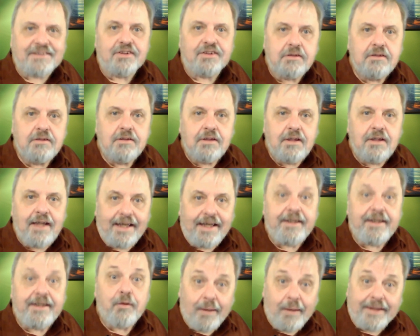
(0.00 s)
puzzle
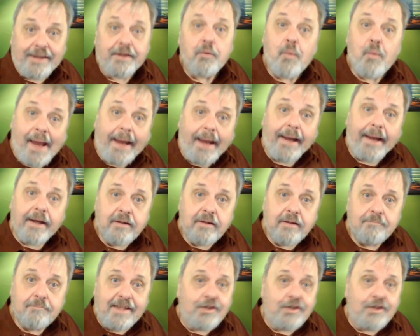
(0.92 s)
and it went away.